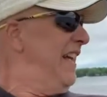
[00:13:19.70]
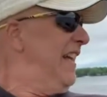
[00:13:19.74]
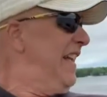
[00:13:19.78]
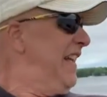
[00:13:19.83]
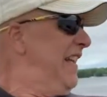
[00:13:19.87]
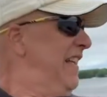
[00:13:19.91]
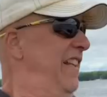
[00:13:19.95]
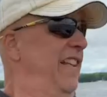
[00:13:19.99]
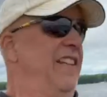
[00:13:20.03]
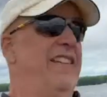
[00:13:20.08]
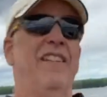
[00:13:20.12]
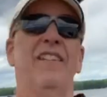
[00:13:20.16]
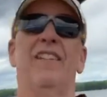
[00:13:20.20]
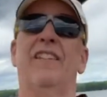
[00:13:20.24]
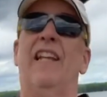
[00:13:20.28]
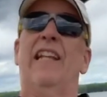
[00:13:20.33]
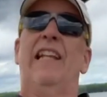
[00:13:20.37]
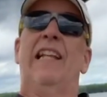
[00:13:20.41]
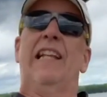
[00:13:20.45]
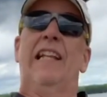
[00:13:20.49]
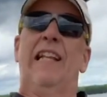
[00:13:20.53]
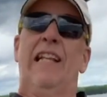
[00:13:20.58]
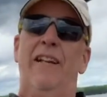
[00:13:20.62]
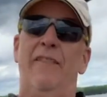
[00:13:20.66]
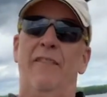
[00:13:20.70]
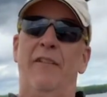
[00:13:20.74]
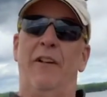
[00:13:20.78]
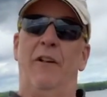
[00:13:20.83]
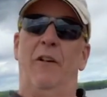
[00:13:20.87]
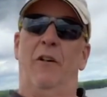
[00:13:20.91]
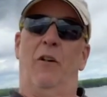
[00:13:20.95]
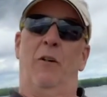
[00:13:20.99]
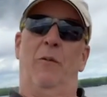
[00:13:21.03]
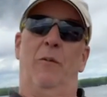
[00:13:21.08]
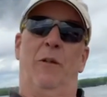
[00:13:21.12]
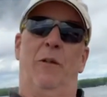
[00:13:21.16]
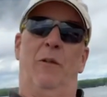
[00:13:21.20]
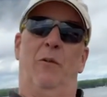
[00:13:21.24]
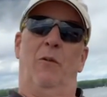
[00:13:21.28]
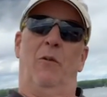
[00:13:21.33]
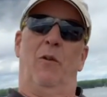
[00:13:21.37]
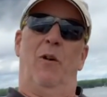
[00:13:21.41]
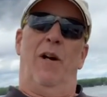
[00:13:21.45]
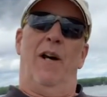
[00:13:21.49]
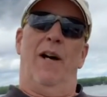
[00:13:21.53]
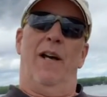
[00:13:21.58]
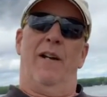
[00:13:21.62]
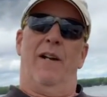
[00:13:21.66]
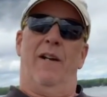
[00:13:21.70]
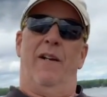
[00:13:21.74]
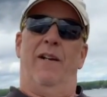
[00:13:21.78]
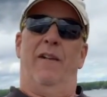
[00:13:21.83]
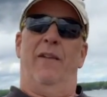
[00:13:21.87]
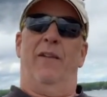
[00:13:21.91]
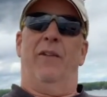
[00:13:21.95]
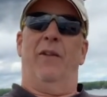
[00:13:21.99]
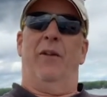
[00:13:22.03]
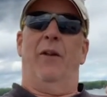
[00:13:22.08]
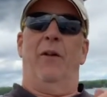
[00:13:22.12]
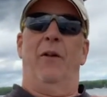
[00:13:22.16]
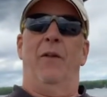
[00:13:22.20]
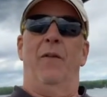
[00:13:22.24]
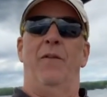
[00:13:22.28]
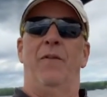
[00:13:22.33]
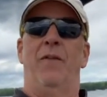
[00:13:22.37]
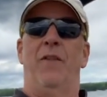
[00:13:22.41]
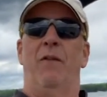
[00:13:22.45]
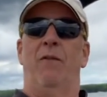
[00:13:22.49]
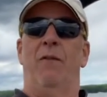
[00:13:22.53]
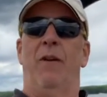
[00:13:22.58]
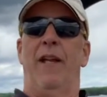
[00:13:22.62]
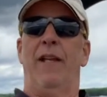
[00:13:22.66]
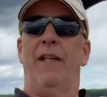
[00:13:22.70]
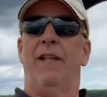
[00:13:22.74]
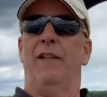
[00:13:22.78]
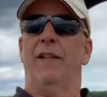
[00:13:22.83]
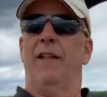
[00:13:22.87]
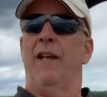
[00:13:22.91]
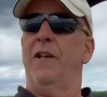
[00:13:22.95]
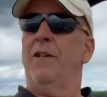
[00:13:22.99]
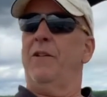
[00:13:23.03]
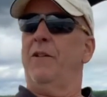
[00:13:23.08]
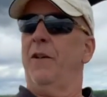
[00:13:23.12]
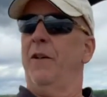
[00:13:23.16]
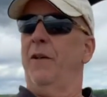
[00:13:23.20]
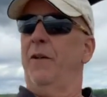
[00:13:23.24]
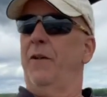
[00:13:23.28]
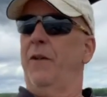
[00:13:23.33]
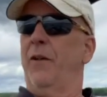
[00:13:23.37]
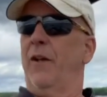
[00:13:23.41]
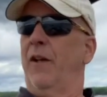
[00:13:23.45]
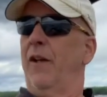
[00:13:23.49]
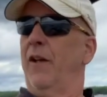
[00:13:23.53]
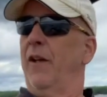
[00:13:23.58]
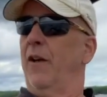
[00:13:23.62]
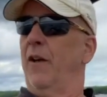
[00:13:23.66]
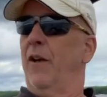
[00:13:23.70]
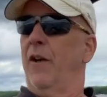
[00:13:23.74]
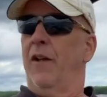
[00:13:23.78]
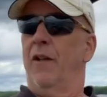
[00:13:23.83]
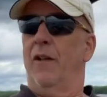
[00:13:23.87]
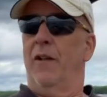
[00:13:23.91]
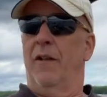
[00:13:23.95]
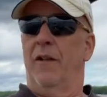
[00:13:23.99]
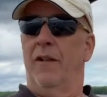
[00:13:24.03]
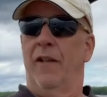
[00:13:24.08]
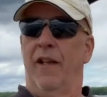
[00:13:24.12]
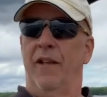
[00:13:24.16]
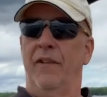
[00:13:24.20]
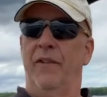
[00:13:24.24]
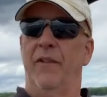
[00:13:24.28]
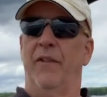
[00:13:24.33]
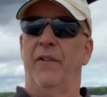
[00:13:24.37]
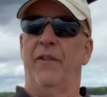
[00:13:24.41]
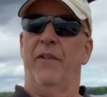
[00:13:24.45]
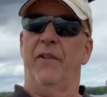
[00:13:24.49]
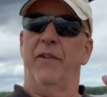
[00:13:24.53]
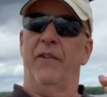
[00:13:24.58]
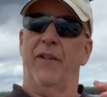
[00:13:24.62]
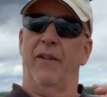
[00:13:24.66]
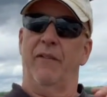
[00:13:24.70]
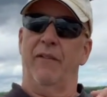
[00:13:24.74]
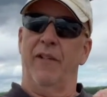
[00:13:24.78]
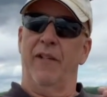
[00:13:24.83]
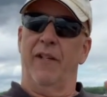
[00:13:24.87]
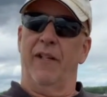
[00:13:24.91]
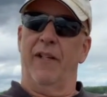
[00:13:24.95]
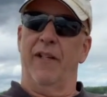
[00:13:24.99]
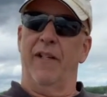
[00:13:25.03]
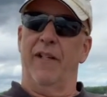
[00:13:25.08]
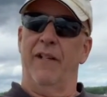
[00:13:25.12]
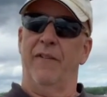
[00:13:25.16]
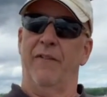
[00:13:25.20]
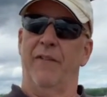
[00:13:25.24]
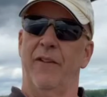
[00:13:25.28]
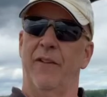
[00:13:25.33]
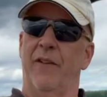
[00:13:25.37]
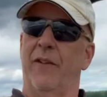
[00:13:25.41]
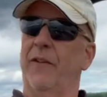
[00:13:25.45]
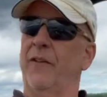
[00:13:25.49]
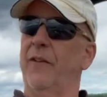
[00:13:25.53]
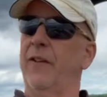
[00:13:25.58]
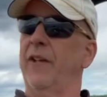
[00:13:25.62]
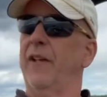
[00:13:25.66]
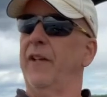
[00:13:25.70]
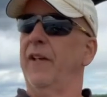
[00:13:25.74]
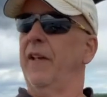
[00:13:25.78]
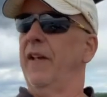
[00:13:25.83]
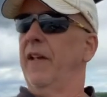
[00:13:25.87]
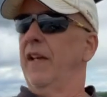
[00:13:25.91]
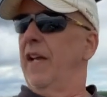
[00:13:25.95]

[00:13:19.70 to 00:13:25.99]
This is a living room in the water. So regulations, I got all the licenses and everything I need for this thing.